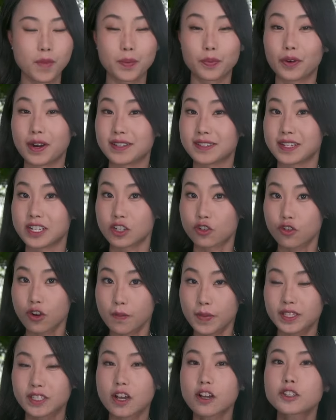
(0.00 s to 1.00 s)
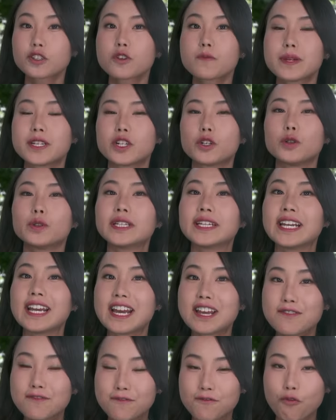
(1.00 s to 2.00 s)
Former President Trump has also been
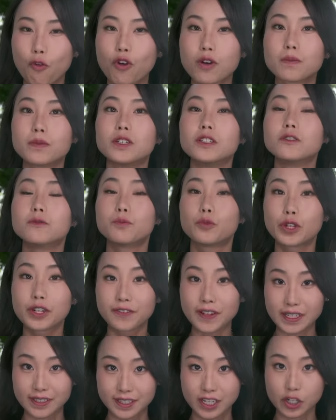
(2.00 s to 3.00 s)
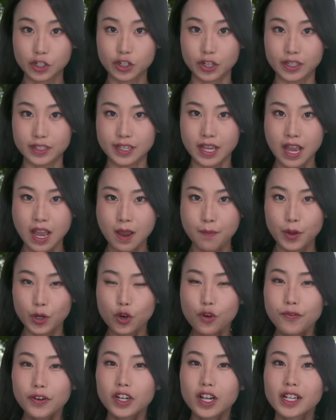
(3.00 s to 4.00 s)
holding informal briefing sessions,
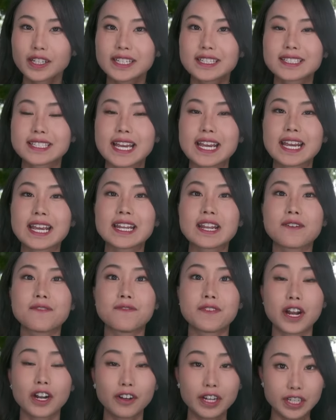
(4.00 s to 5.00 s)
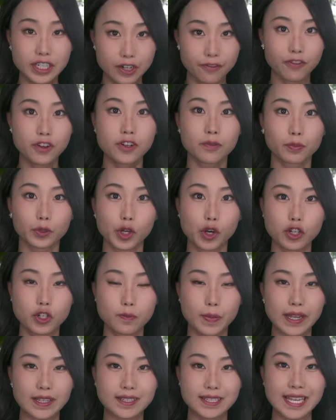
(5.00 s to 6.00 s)
but overall, he's taking a very different
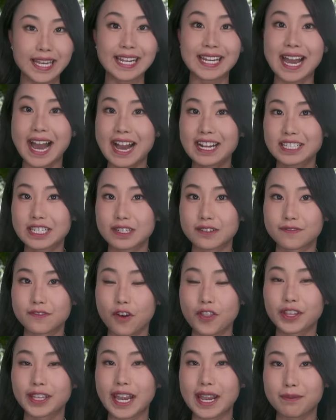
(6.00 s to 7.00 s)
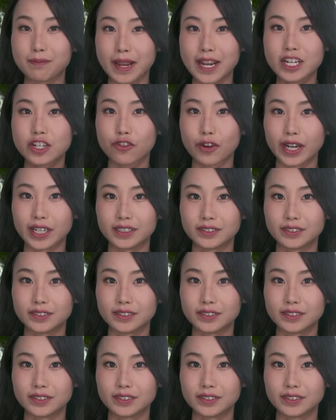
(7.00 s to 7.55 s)
approach by staying active on the campaign